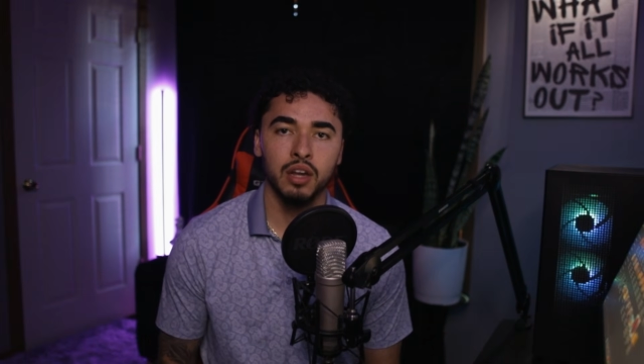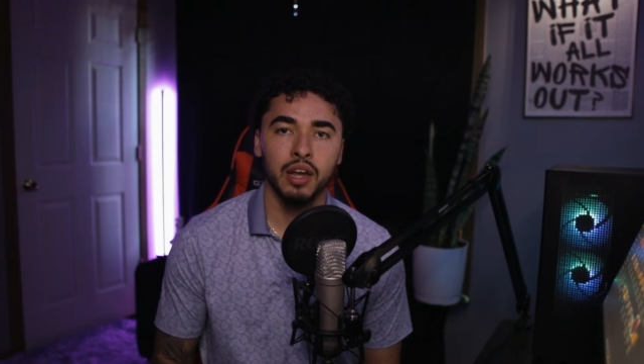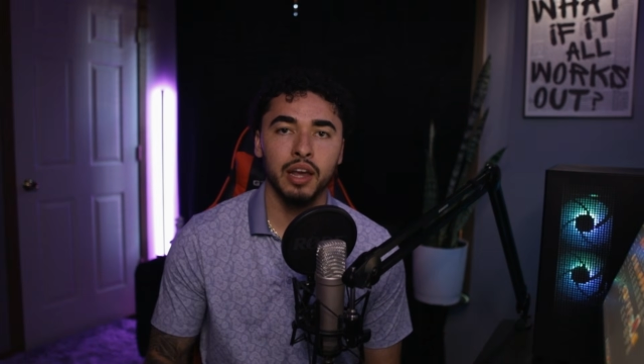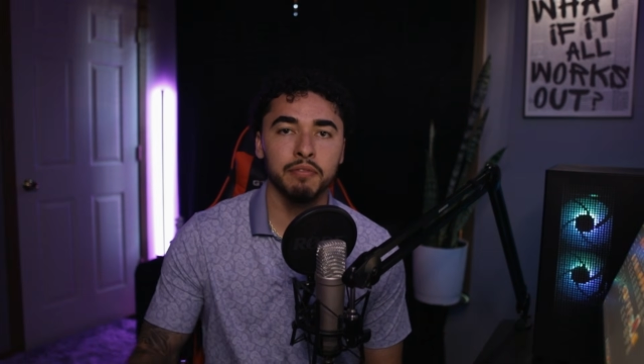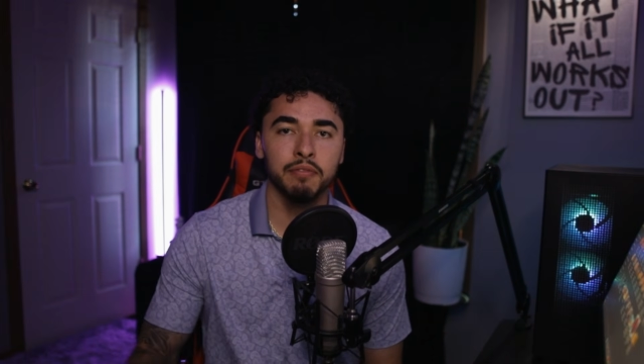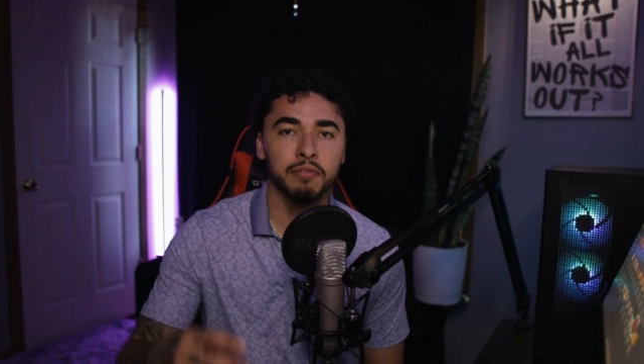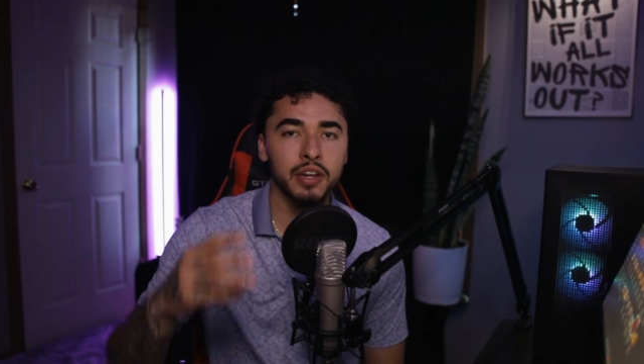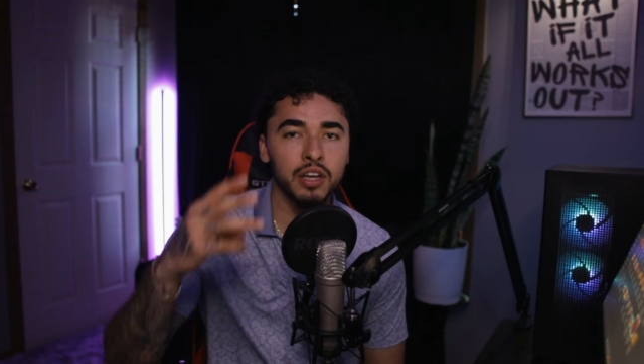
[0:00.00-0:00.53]

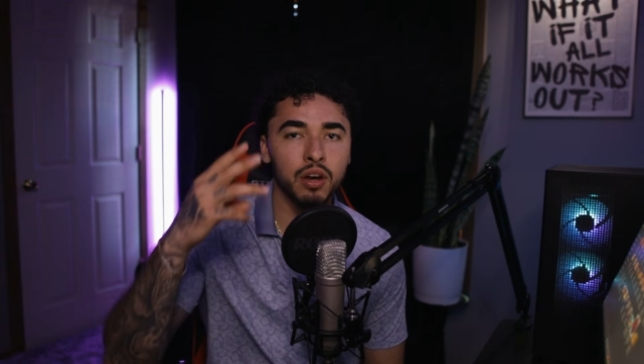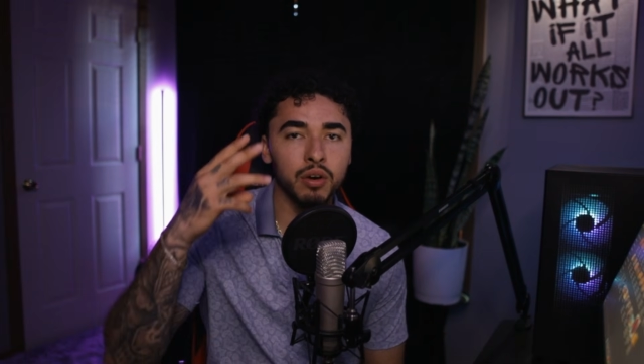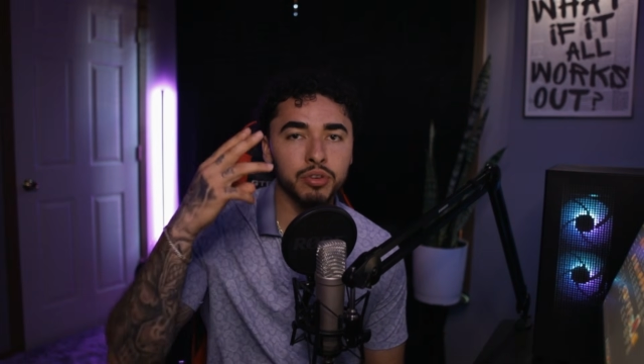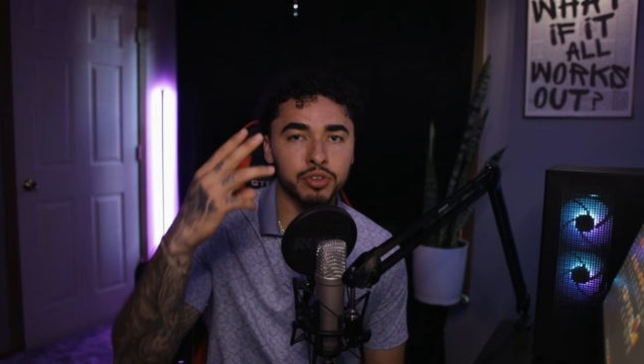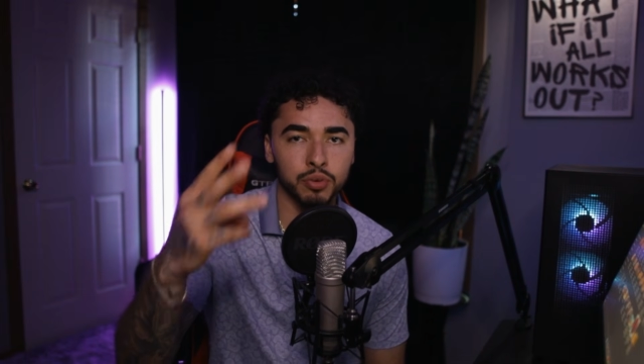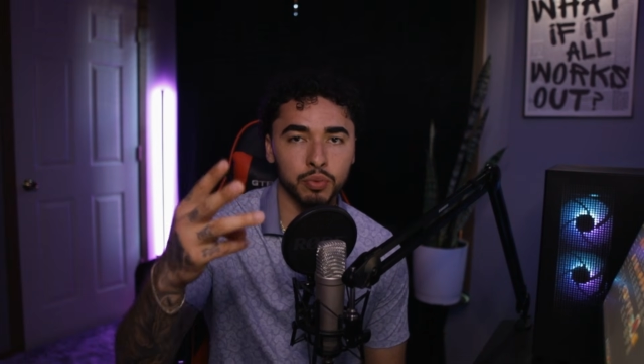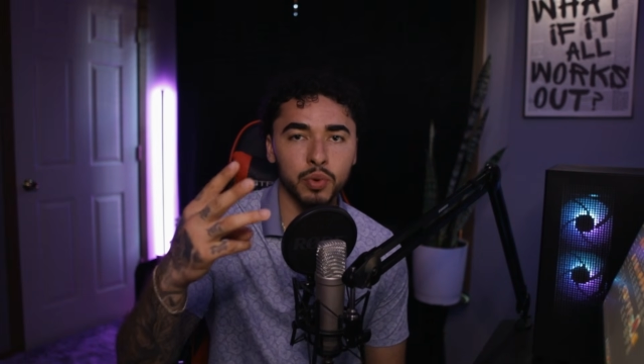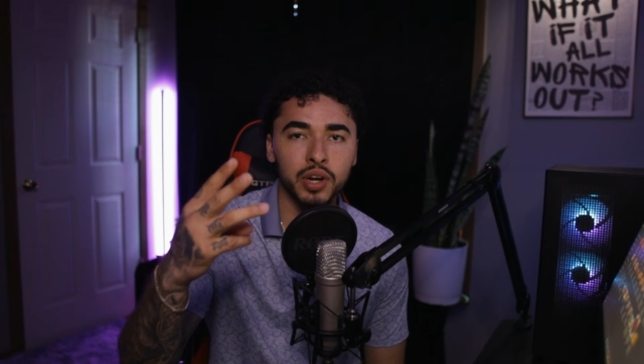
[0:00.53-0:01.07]
And video
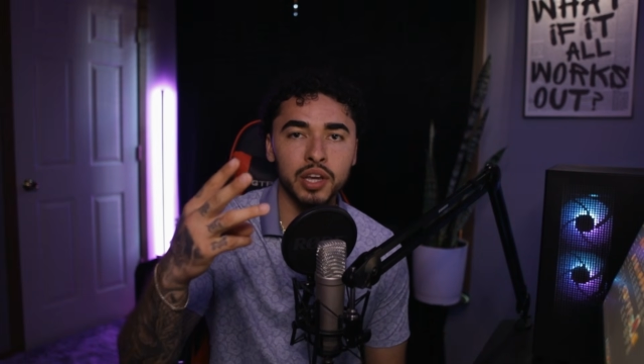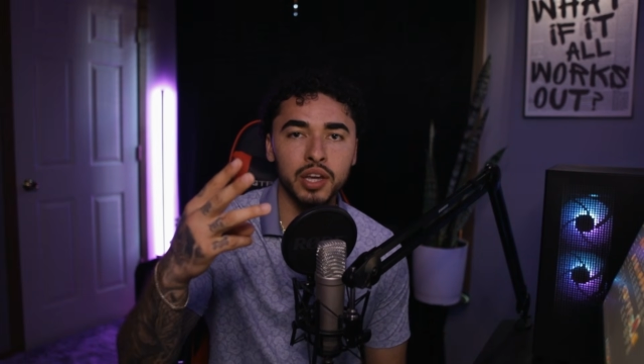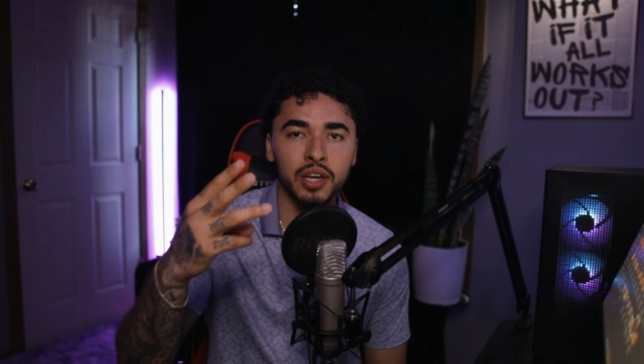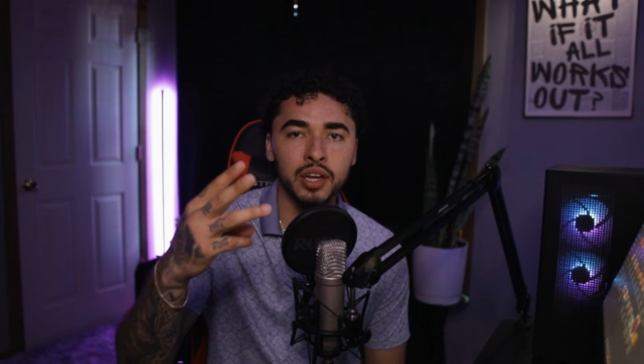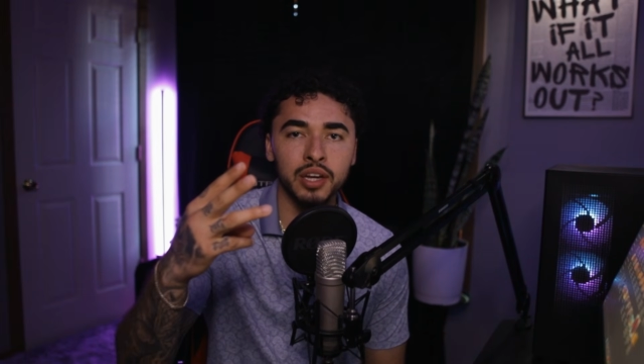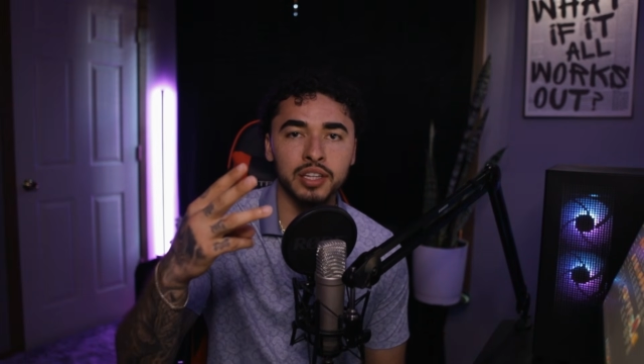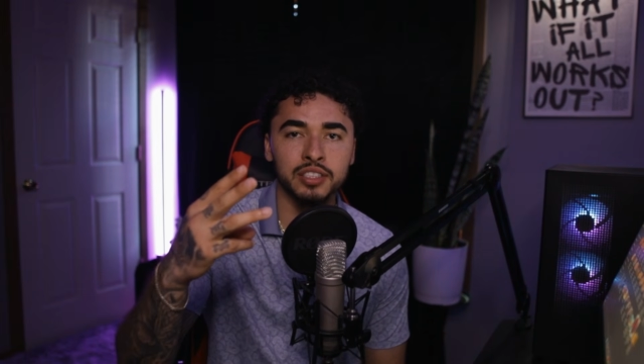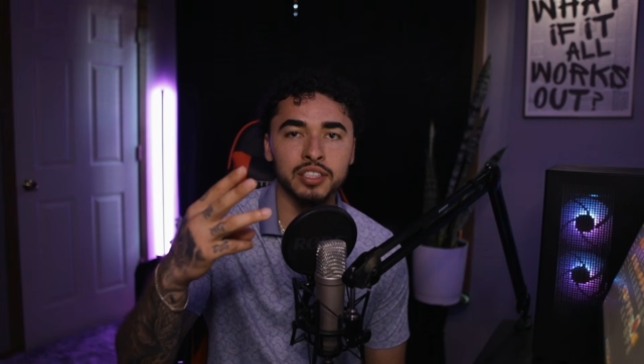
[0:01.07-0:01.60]

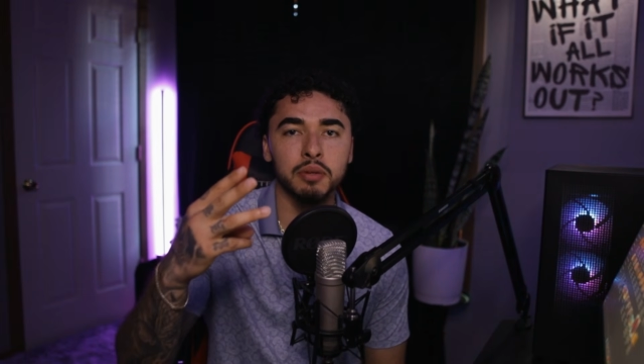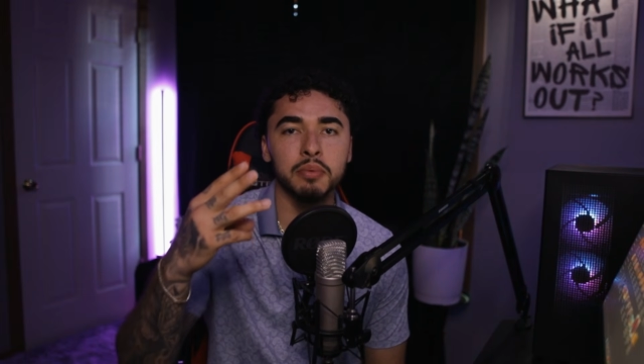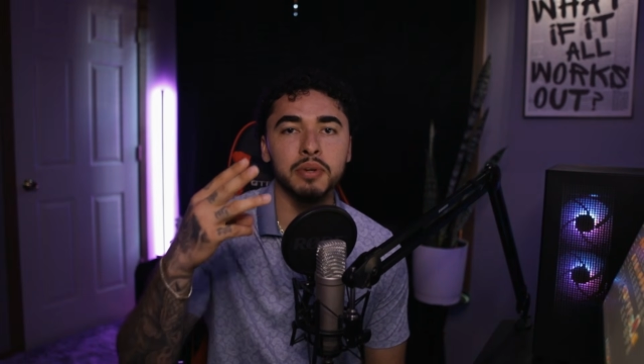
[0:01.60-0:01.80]
three is going to be